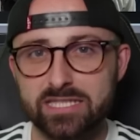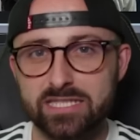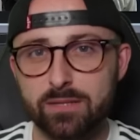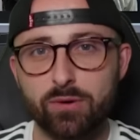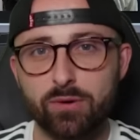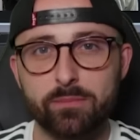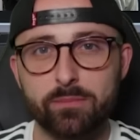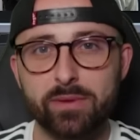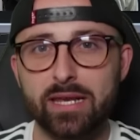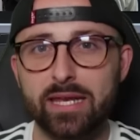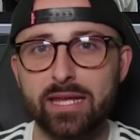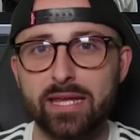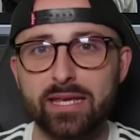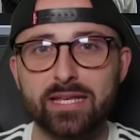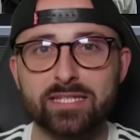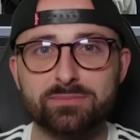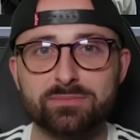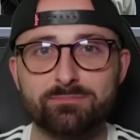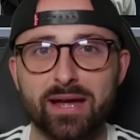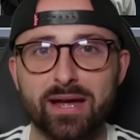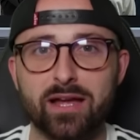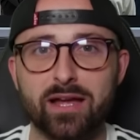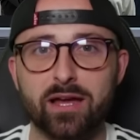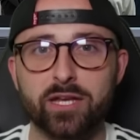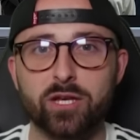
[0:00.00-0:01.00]
As the Premier League
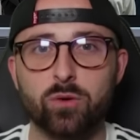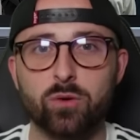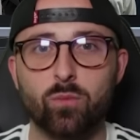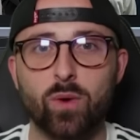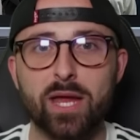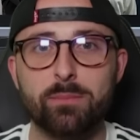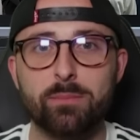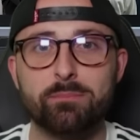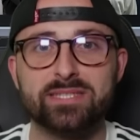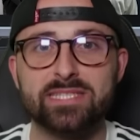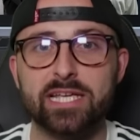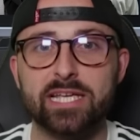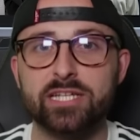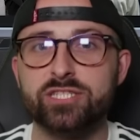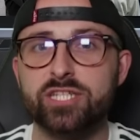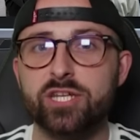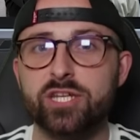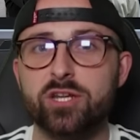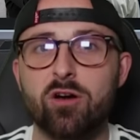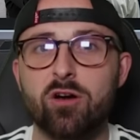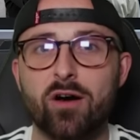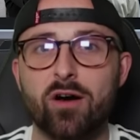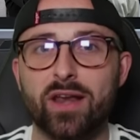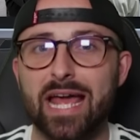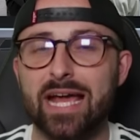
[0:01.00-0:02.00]
is back underway,
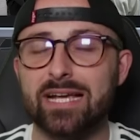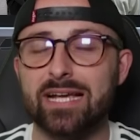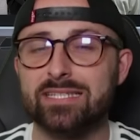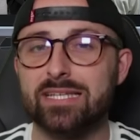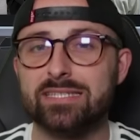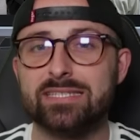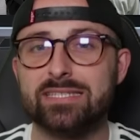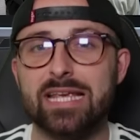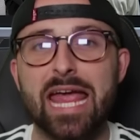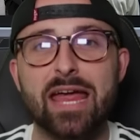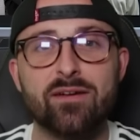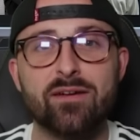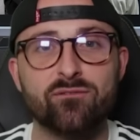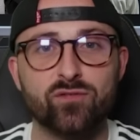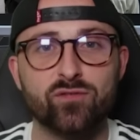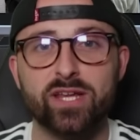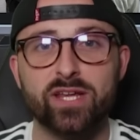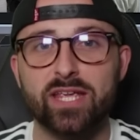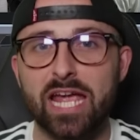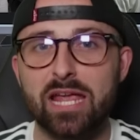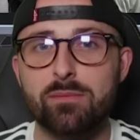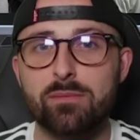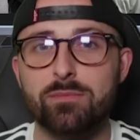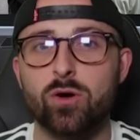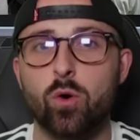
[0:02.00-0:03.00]
potentially you can't access every
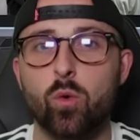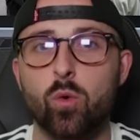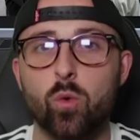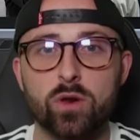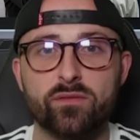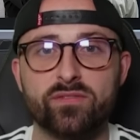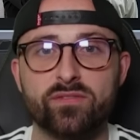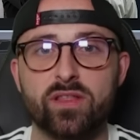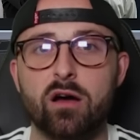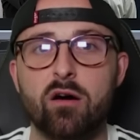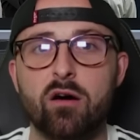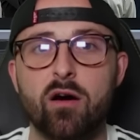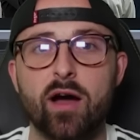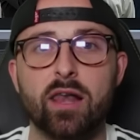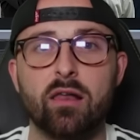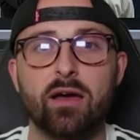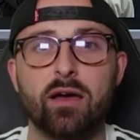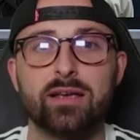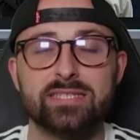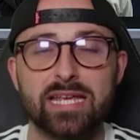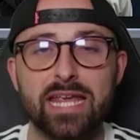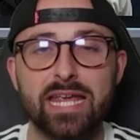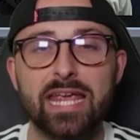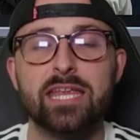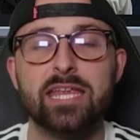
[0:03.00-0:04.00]
game and all of the
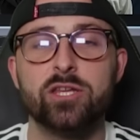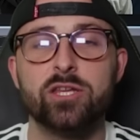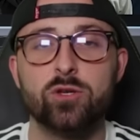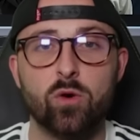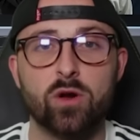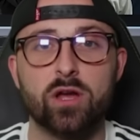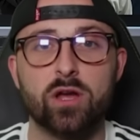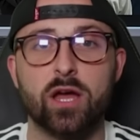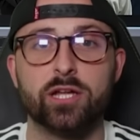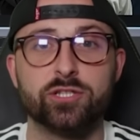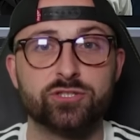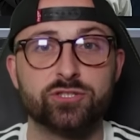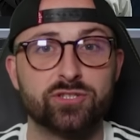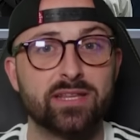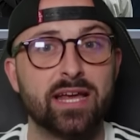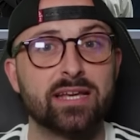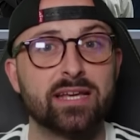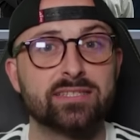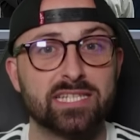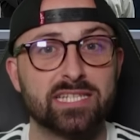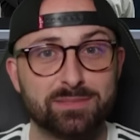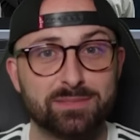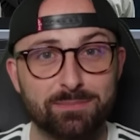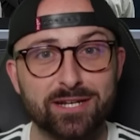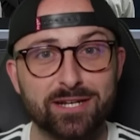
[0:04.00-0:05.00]
highlights in your country, and
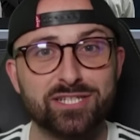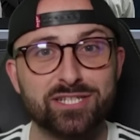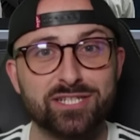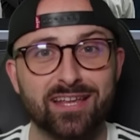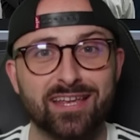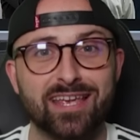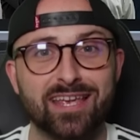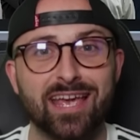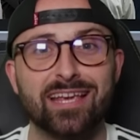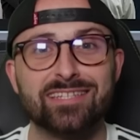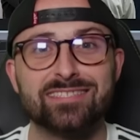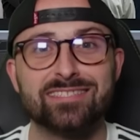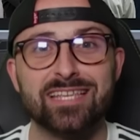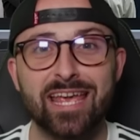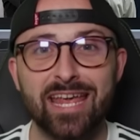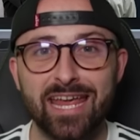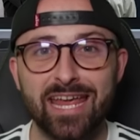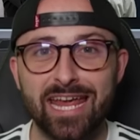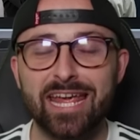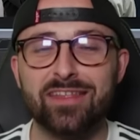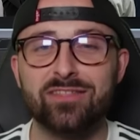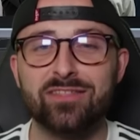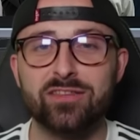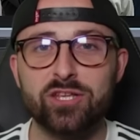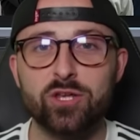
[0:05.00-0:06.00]
that is especially the case
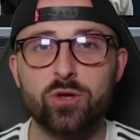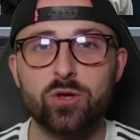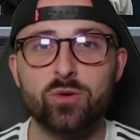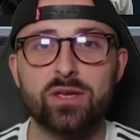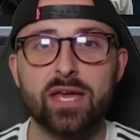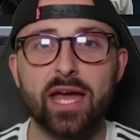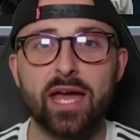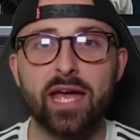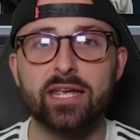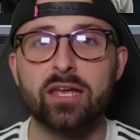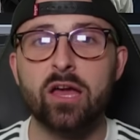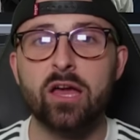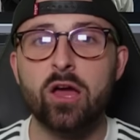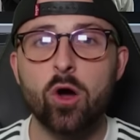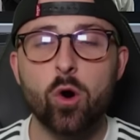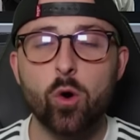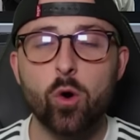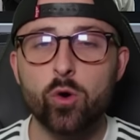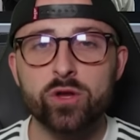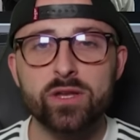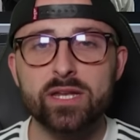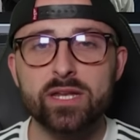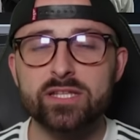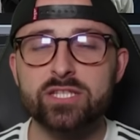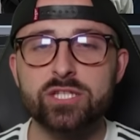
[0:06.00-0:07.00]
in the UK.
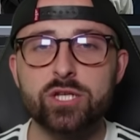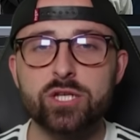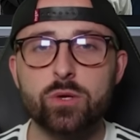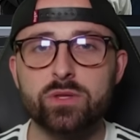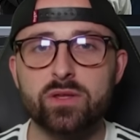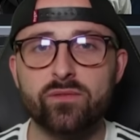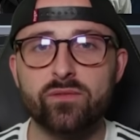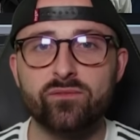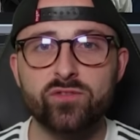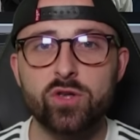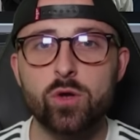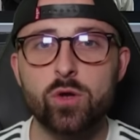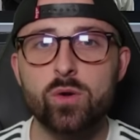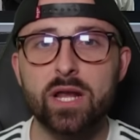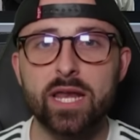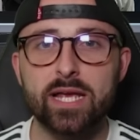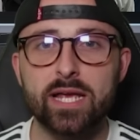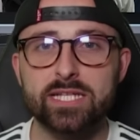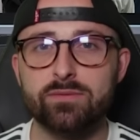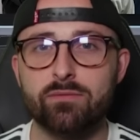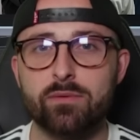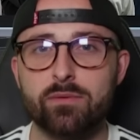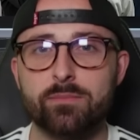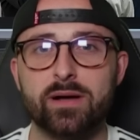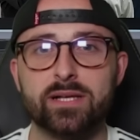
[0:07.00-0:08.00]
All you need to do with a few
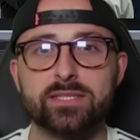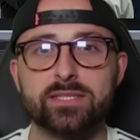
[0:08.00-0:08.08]
clicks of a